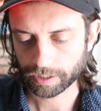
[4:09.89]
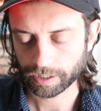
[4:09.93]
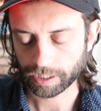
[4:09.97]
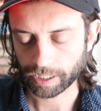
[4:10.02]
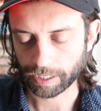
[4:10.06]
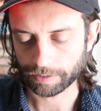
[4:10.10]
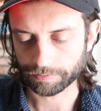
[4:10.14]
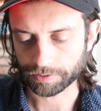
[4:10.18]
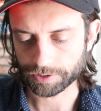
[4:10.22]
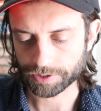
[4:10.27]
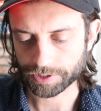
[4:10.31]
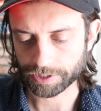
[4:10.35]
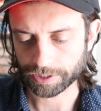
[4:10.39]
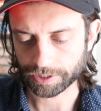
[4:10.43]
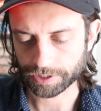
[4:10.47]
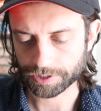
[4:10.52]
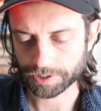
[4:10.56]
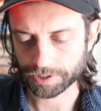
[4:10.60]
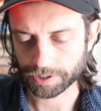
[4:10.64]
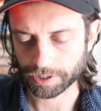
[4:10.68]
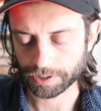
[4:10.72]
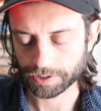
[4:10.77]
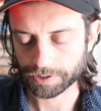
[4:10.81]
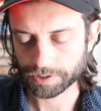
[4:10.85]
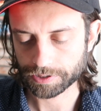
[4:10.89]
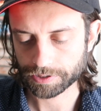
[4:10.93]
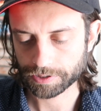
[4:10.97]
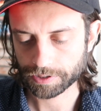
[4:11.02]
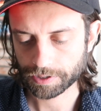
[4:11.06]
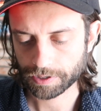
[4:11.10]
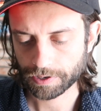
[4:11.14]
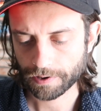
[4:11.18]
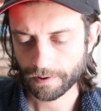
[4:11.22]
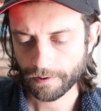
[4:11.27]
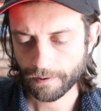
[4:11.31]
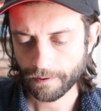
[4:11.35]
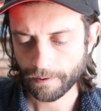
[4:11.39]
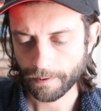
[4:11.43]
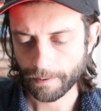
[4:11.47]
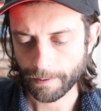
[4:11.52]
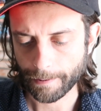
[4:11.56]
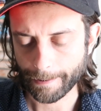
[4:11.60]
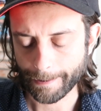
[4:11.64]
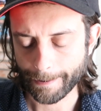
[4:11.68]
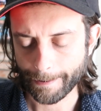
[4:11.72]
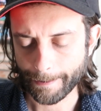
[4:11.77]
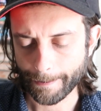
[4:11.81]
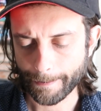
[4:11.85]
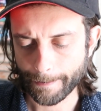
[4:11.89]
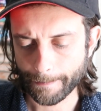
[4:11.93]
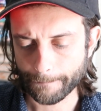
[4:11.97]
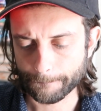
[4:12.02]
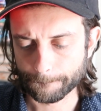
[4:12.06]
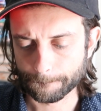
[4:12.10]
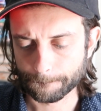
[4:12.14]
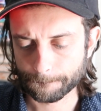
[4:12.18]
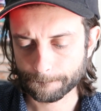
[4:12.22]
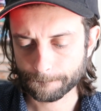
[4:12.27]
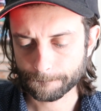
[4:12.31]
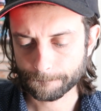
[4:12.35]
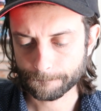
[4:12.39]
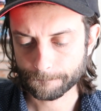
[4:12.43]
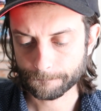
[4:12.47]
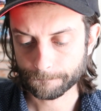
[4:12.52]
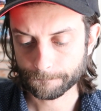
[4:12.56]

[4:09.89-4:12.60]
Haven't seen it since. Um,